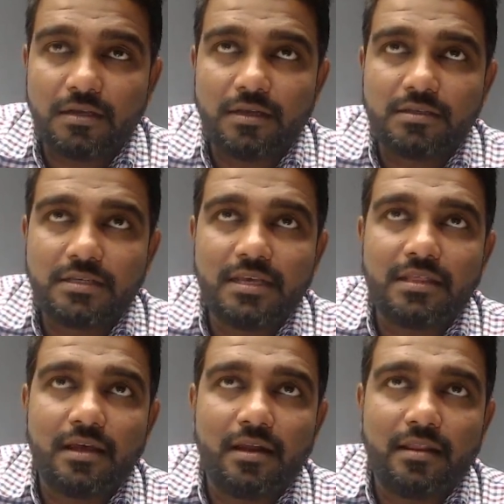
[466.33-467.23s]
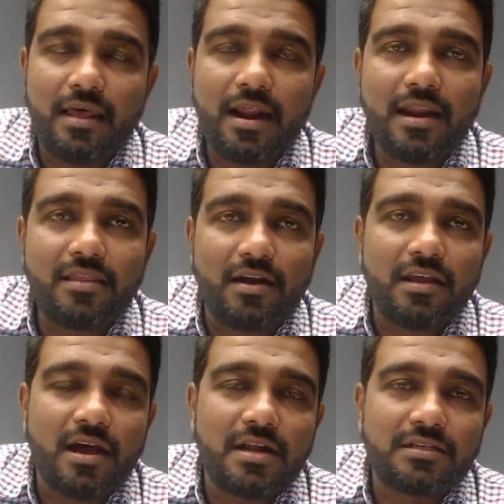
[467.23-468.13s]
See, there are
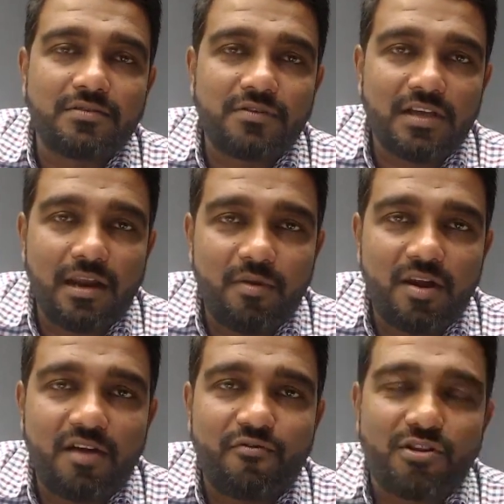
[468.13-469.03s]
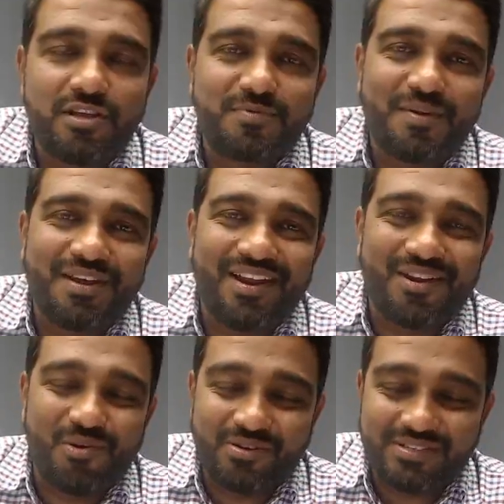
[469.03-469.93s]
30 hours which are limited for this particular
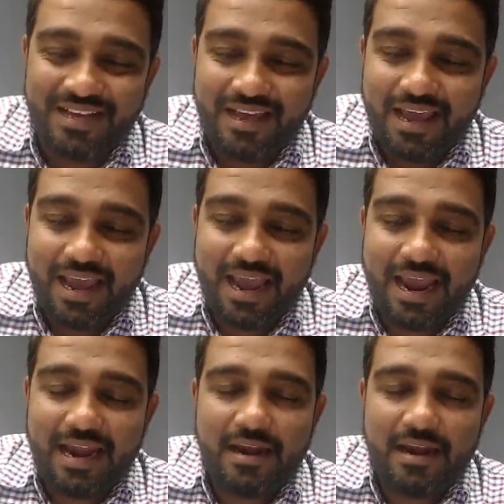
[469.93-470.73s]
course, and